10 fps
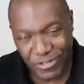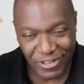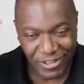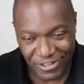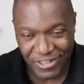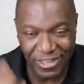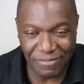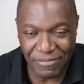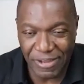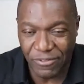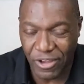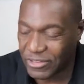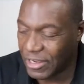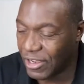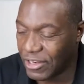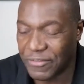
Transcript: Yeah, see, I've, I've lost yeah. a lot of it.